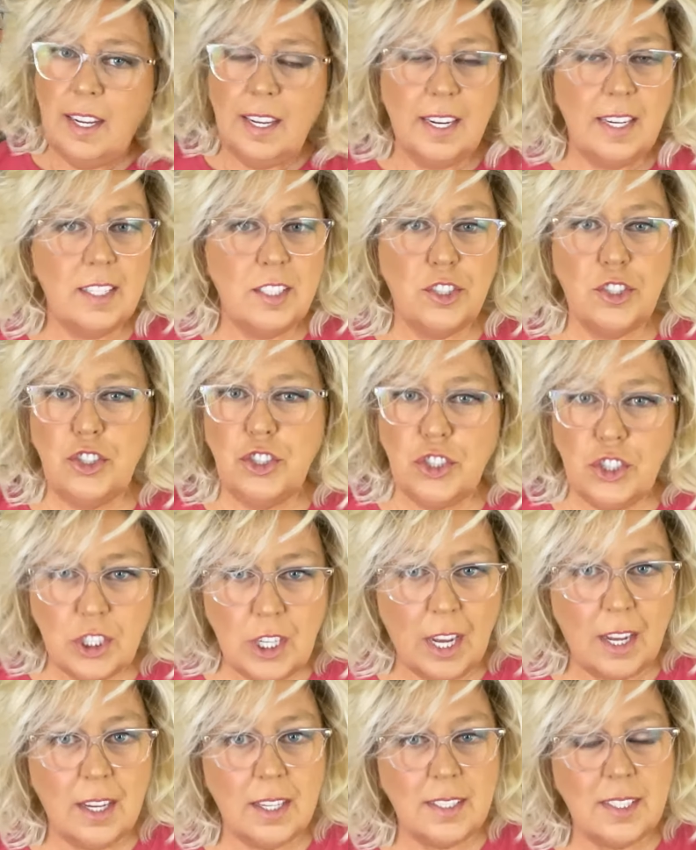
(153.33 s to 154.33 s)
It is
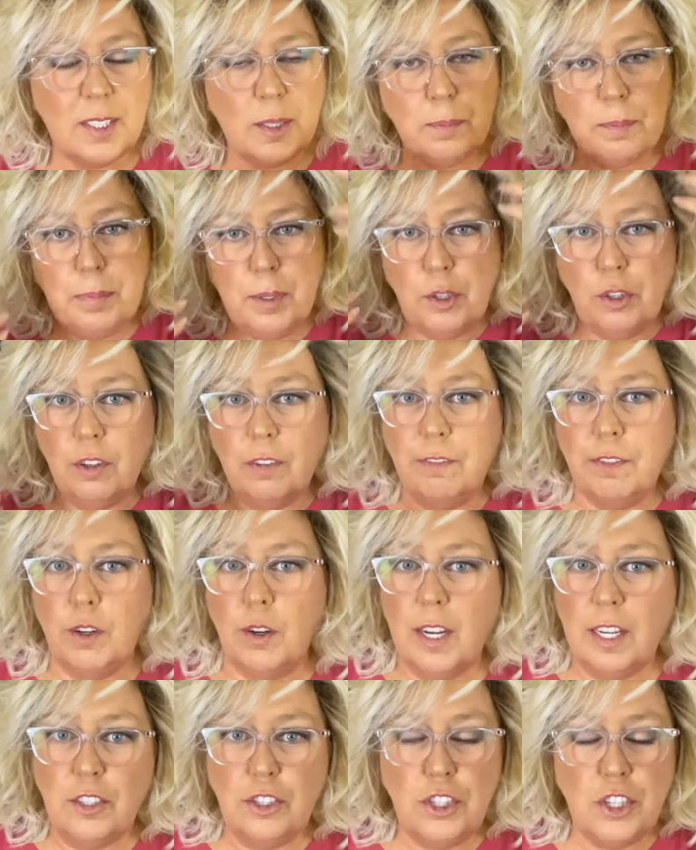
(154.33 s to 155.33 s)
just beautiful,
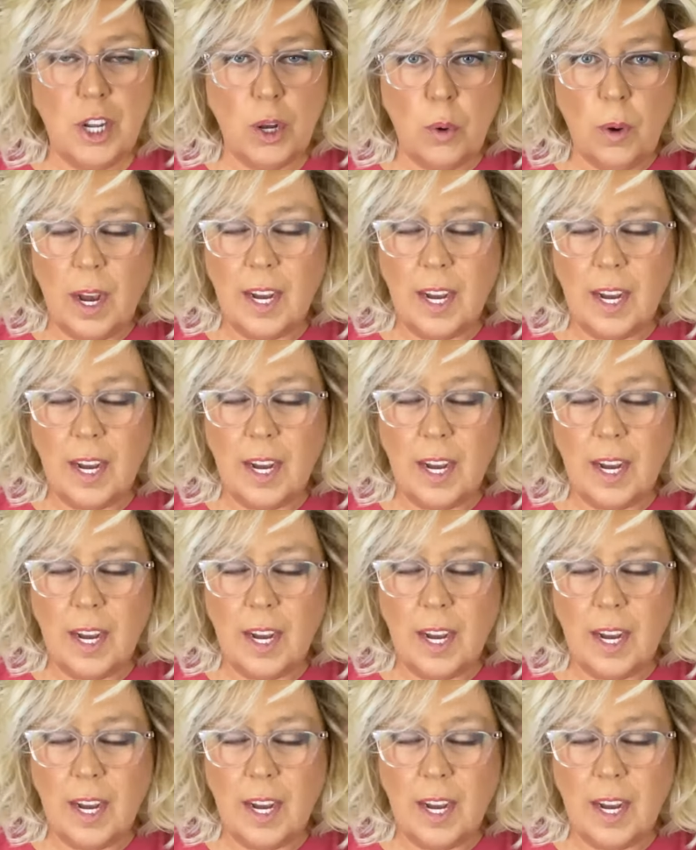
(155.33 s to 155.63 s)
and you know,